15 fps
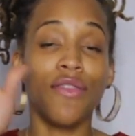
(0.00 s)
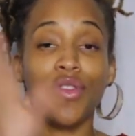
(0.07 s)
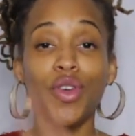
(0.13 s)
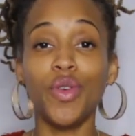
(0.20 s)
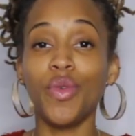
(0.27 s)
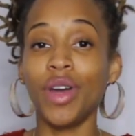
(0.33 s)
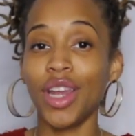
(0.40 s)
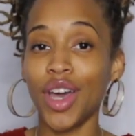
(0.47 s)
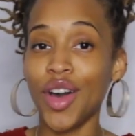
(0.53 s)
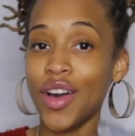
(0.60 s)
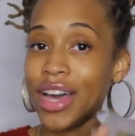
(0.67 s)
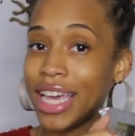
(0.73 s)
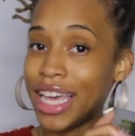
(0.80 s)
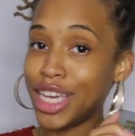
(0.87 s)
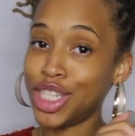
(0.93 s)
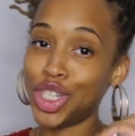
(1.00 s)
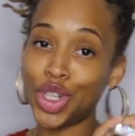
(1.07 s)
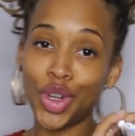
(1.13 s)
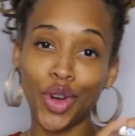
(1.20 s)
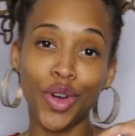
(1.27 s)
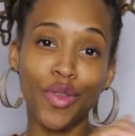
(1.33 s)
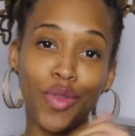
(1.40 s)
If you want to go and
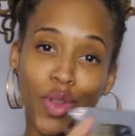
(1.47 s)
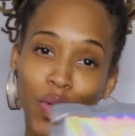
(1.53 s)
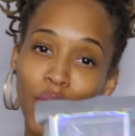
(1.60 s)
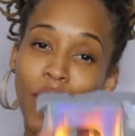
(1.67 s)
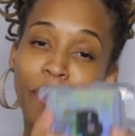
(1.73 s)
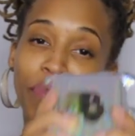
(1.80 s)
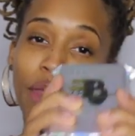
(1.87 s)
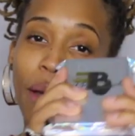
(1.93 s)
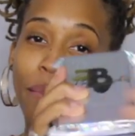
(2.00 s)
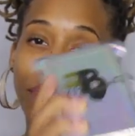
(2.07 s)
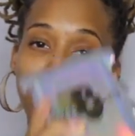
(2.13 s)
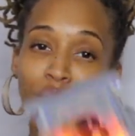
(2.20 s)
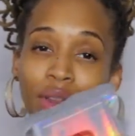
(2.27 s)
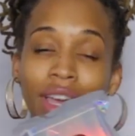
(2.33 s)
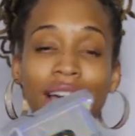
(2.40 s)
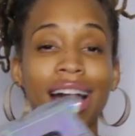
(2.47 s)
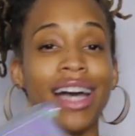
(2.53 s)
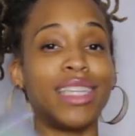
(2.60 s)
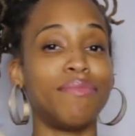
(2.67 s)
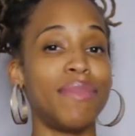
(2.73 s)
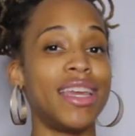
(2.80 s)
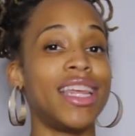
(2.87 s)
get your Fluid Beauty
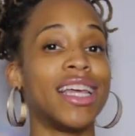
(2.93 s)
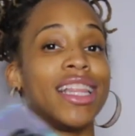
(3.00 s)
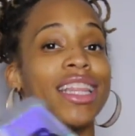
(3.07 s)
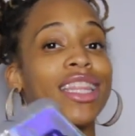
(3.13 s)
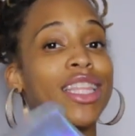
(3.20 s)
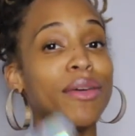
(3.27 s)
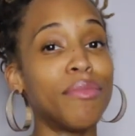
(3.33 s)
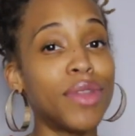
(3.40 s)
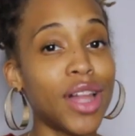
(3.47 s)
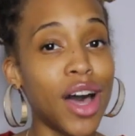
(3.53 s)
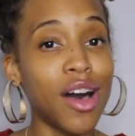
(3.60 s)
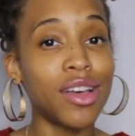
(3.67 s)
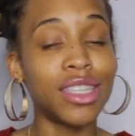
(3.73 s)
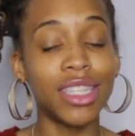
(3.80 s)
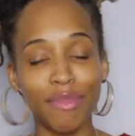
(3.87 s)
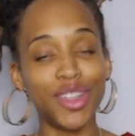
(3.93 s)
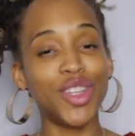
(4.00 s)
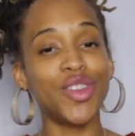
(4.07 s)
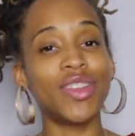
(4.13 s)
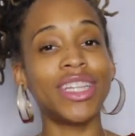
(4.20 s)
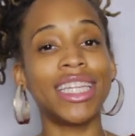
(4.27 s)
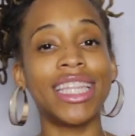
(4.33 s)
Cosmetic lip gloss, make
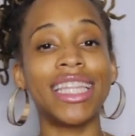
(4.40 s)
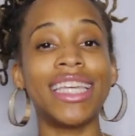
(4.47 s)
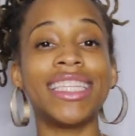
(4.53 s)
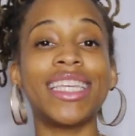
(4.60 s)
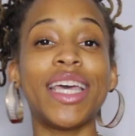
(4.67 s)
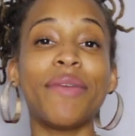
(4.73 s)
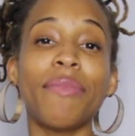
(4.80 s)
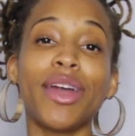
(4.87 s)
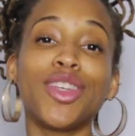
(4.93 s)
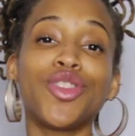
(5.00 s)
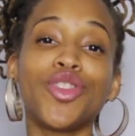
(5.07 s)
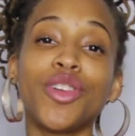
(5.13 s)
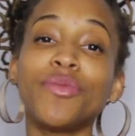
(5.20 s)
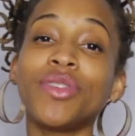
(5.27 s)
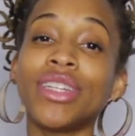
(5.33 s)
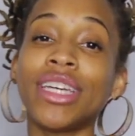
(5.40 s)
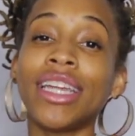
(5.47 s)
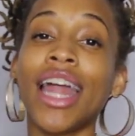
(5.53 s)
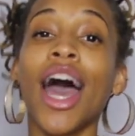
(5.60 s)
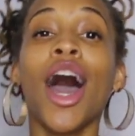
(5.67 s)
sure you click the links in my description.